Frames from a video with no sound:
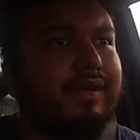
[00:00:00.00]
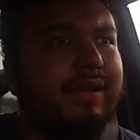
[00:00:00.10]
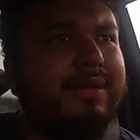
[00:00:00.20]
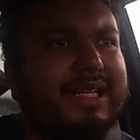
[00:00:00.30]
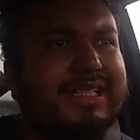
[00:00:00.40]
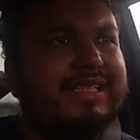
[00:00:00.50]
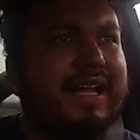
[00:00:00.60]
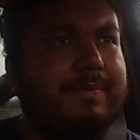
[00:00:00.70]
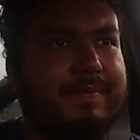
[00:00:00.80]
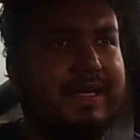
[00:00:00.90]
I mean, it's
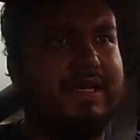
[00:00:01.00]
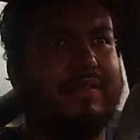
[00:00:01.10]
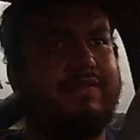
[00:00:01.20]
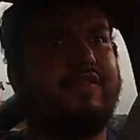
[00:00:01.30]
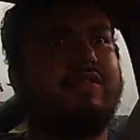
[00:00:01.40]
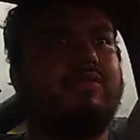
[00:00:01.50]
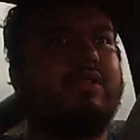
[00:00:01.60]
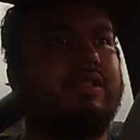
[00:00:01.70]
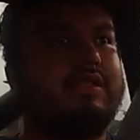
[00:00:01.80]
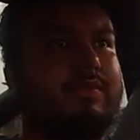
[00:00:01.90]
not big, the front's
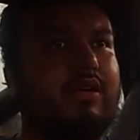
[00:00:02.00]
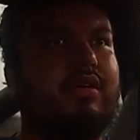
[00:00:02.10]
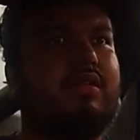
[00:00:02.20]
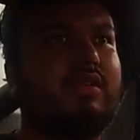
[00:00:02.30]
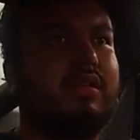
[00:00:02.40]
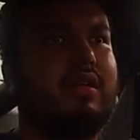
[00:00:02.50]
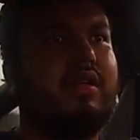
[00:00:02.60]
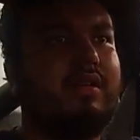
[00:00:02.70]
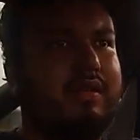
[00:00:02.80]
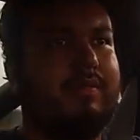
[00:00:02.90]
really small.
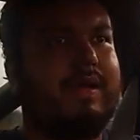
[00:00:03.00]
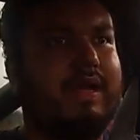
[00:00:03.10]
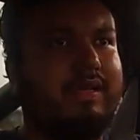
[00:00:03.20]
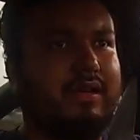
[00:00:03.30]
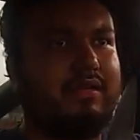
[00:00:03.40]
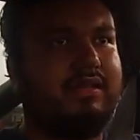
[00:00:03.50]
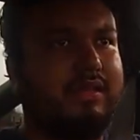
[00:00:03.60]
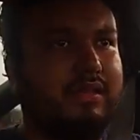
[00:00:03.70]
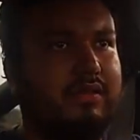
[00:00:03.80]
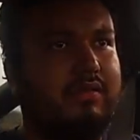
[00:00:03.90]
The backyard's
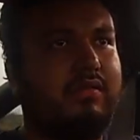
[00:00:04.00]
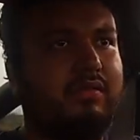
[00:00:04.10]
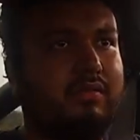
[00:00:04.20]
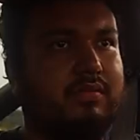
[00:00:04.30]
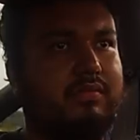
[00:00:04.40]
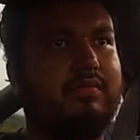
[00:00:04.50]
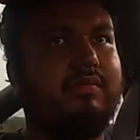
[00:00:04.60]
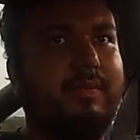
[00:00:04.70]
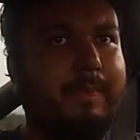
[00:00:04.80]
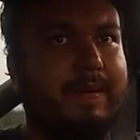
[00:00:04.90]
a little
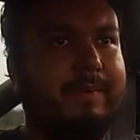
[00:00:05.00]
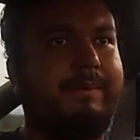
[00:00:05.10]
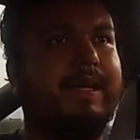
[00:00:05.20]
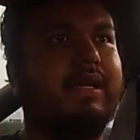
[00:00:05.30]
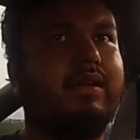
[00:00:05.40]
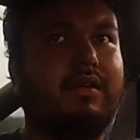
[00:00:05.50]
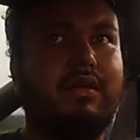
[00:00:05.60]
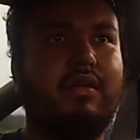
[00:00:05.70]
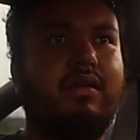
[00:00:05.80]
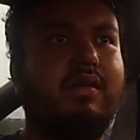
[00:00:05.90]
bit
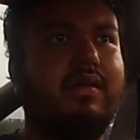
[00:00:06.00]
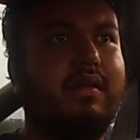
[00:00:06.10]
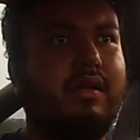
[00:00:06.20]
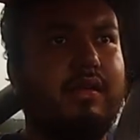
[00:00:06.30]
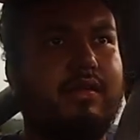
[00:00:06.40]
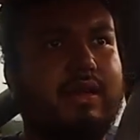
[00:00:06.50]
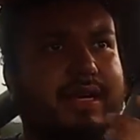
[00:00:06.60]
bigger. You